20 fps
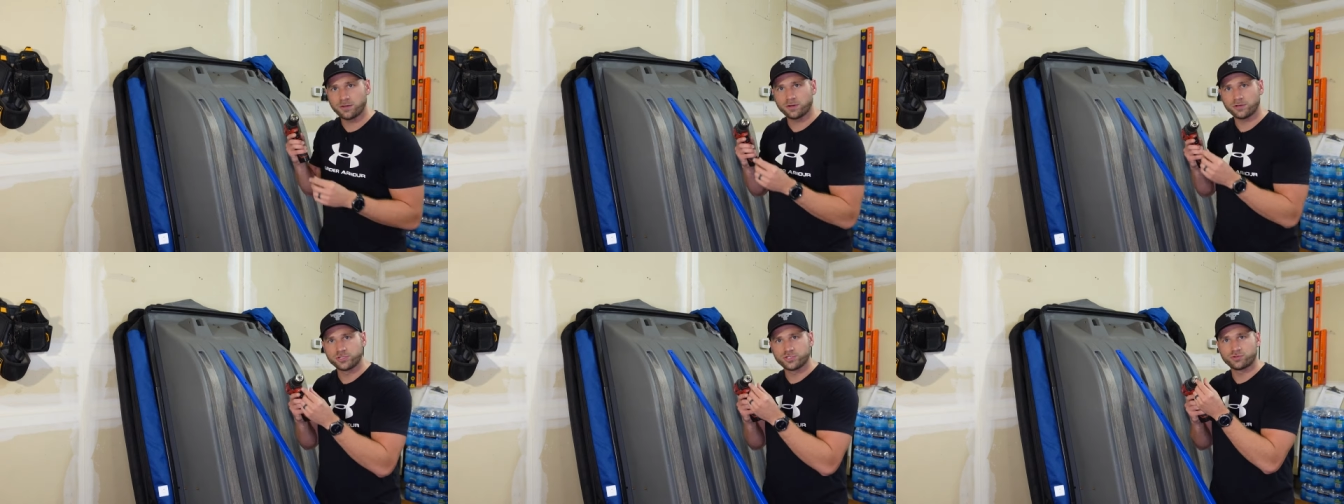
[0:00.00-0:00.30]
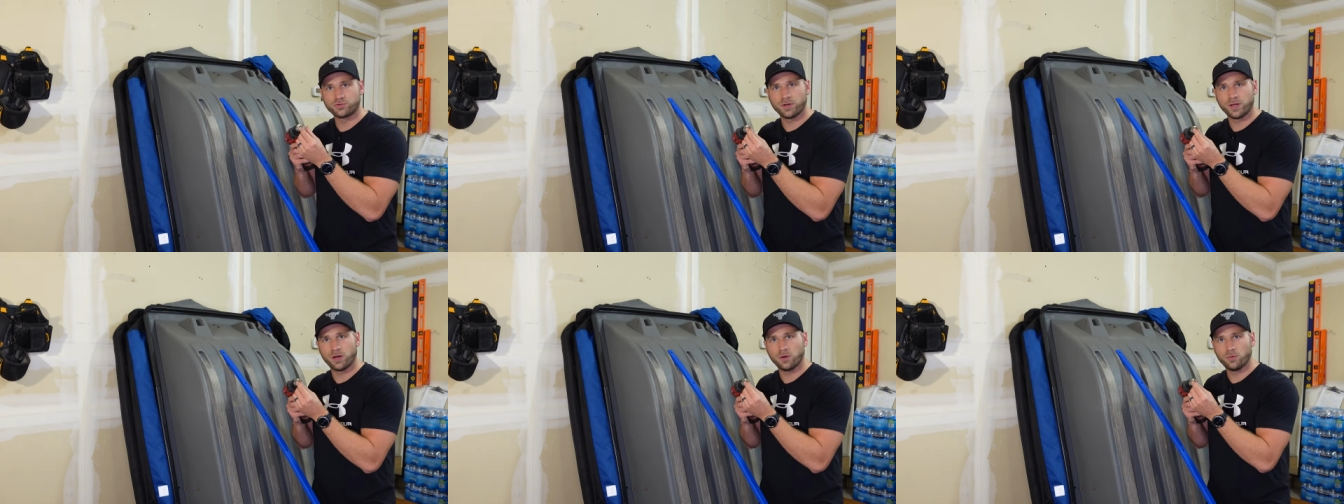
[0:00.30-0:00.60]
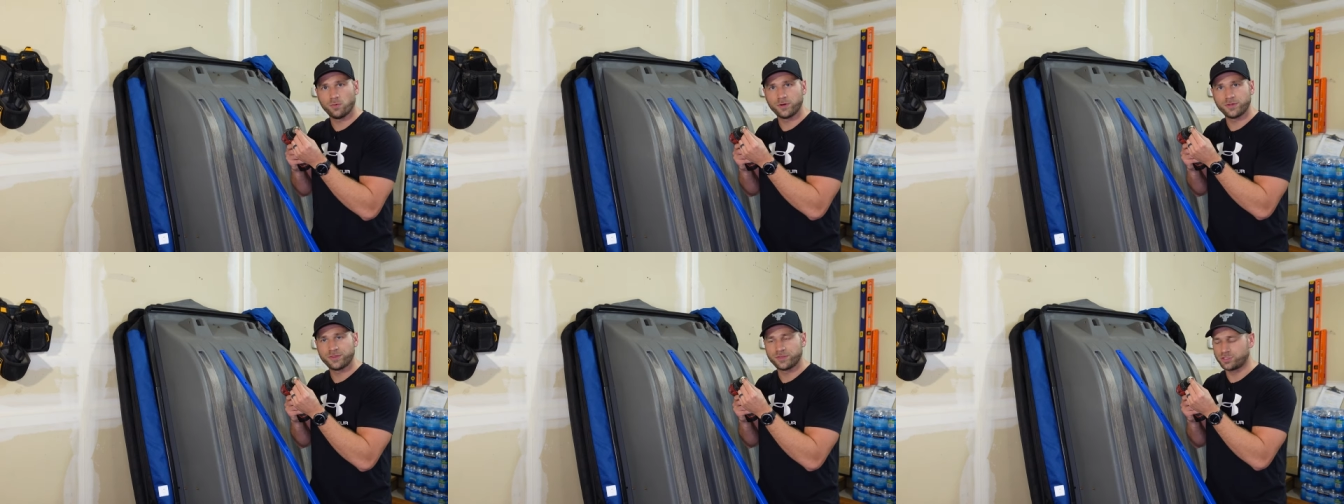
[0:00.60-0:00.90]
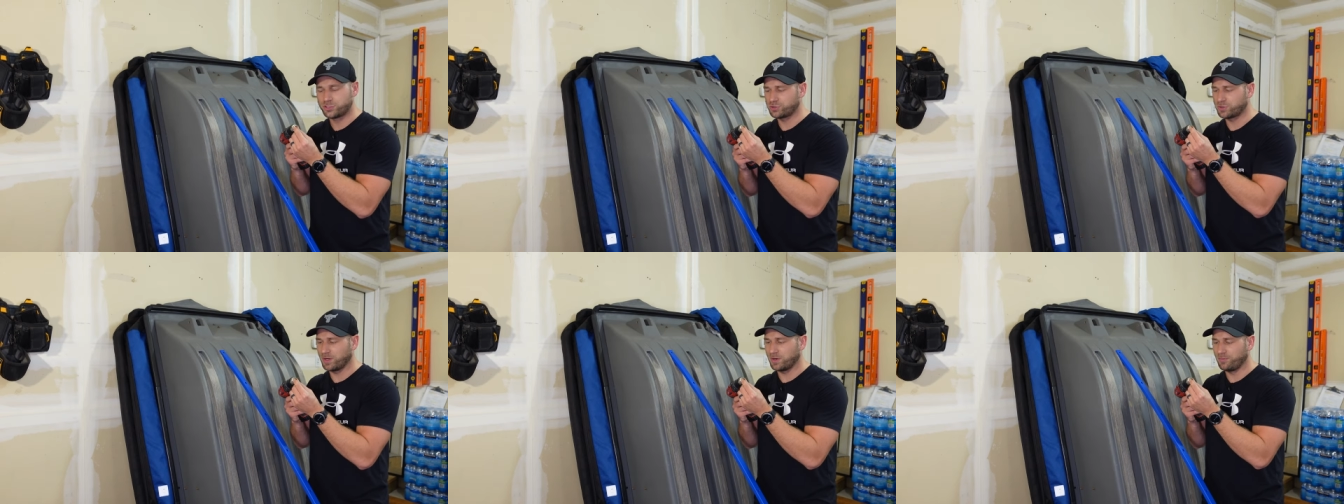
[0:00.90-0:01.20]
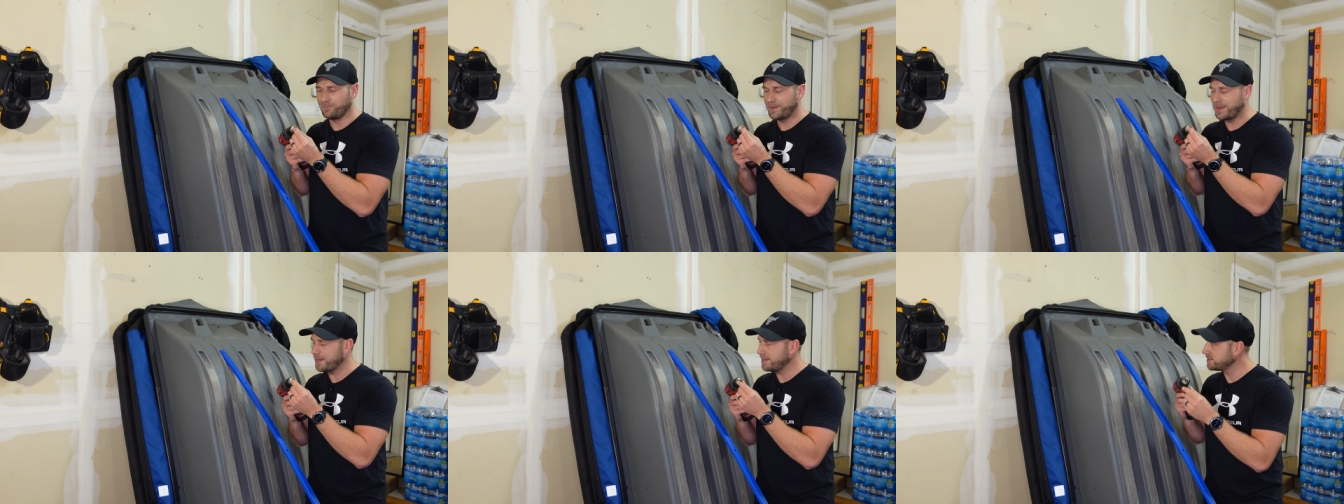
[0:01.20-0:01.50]
your drill with
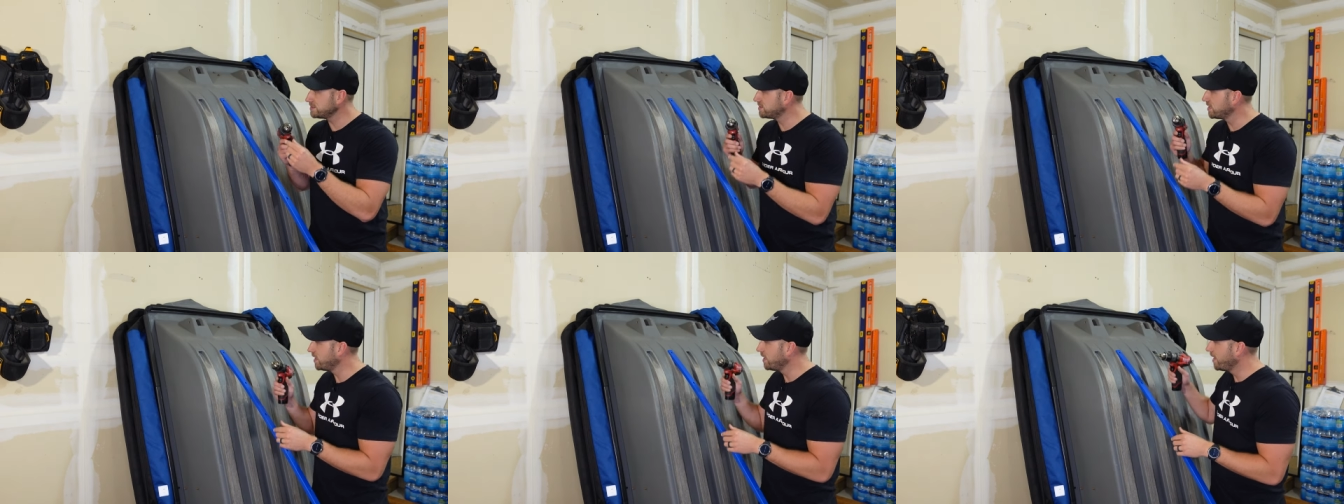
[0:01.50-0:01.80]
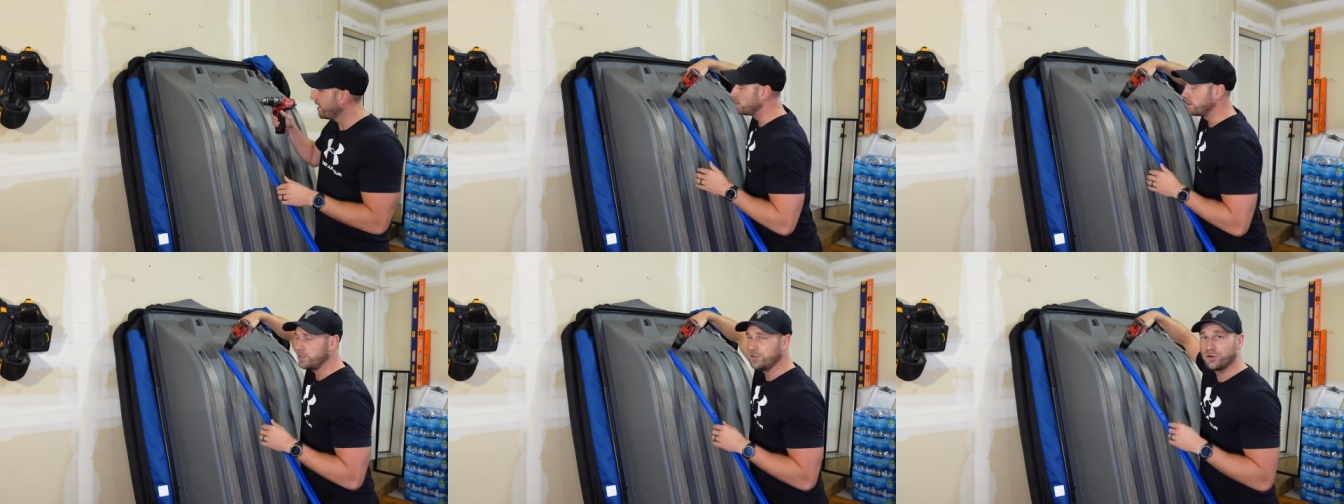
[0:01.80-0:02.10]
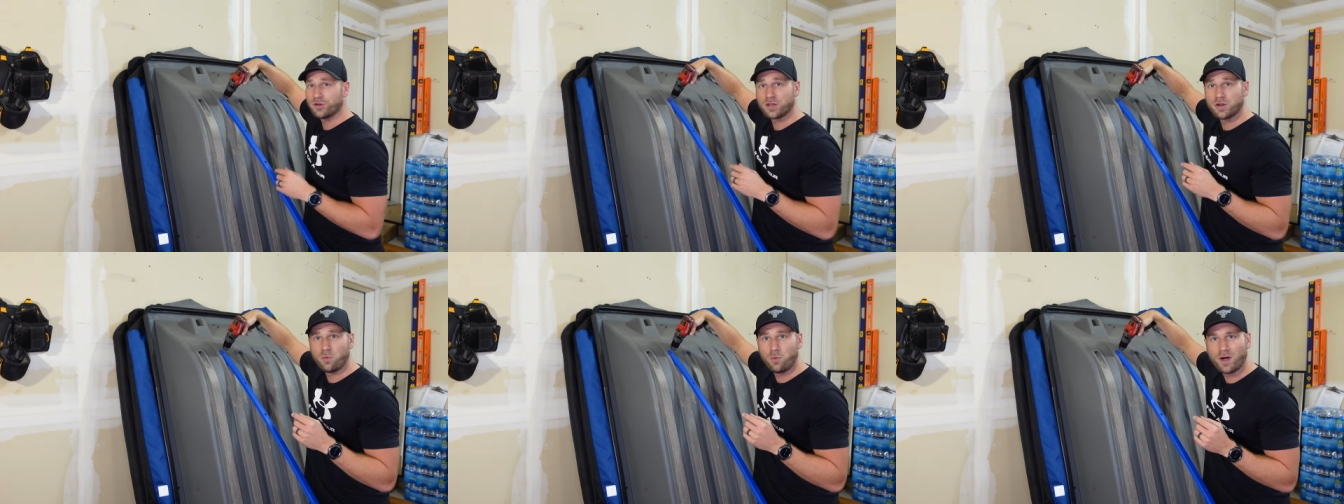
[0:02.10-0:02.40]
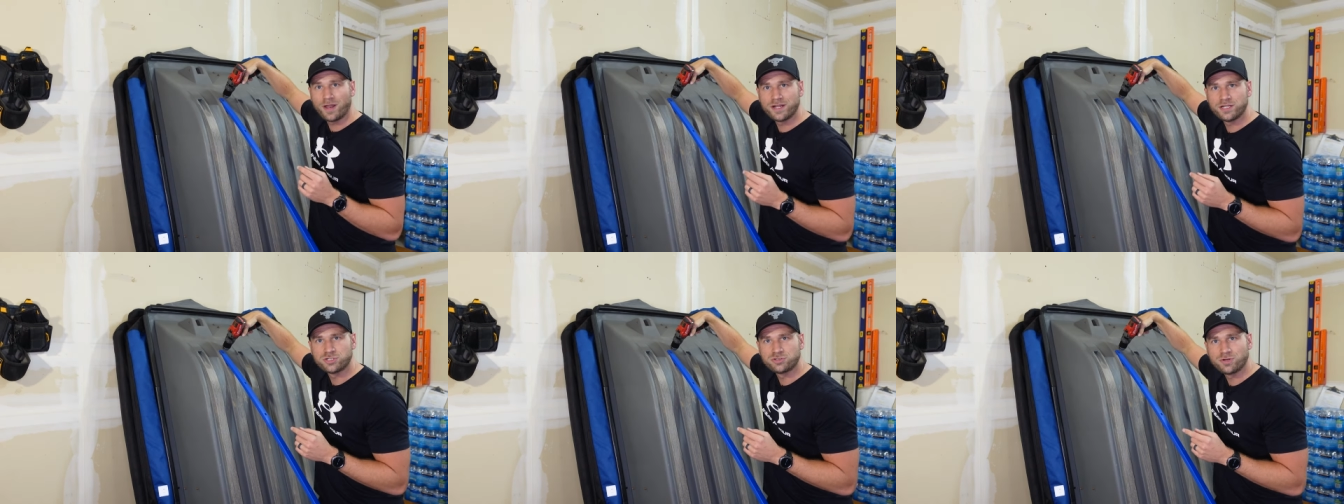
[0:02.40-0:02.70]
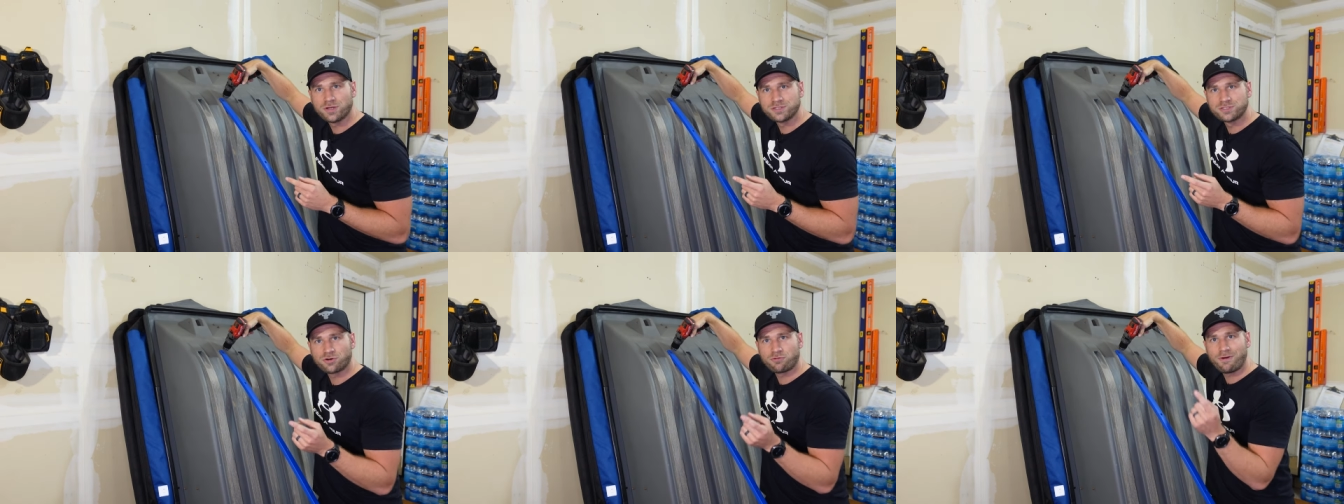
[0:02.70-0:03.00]
drill bit and you're gonna wanna
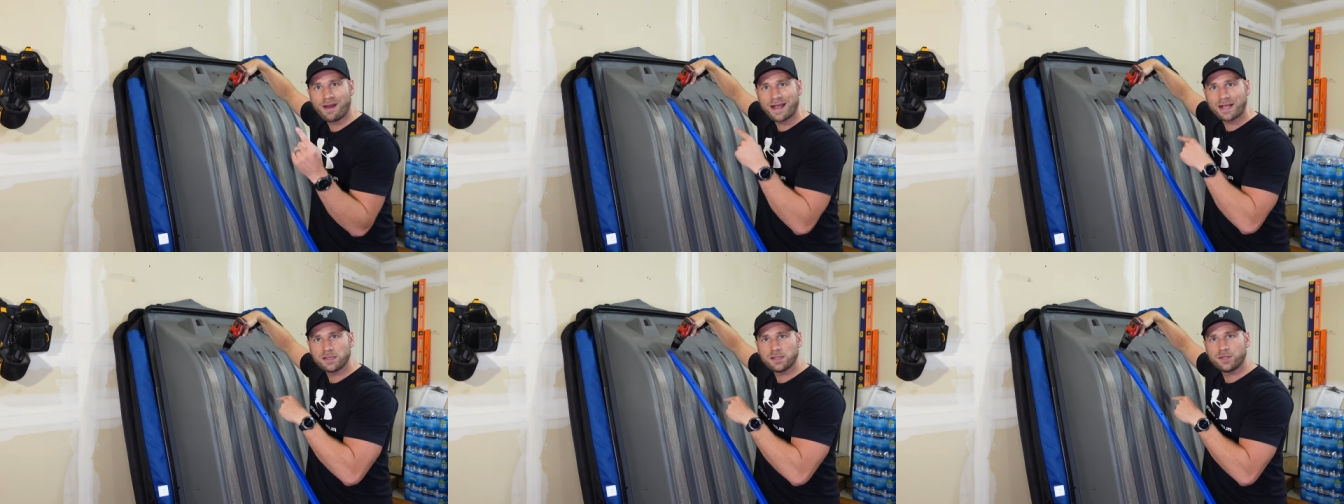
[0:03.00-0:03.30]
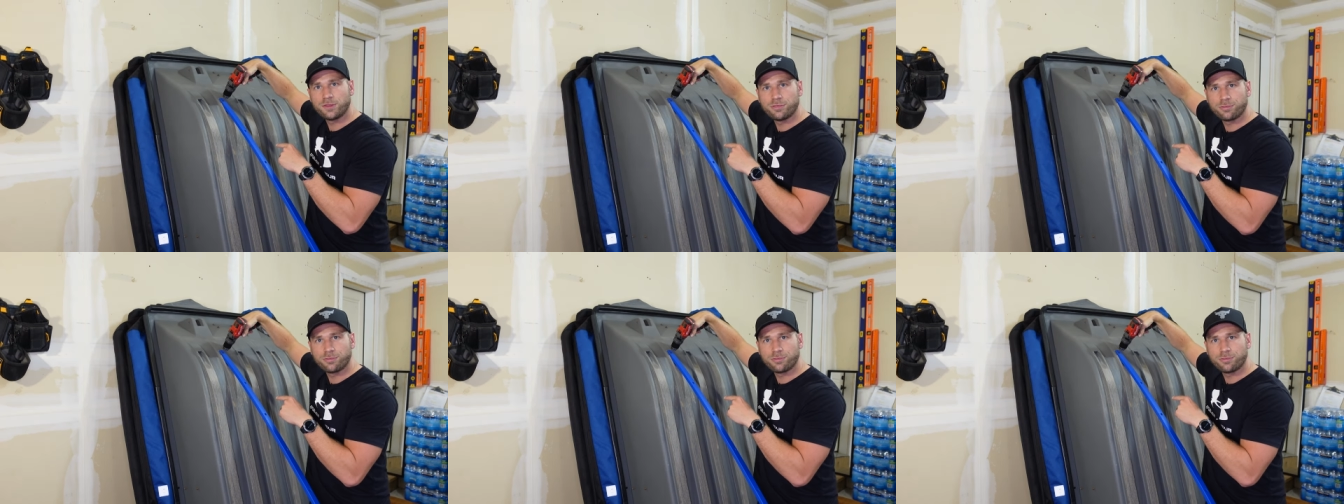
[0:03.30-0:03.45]
drill directly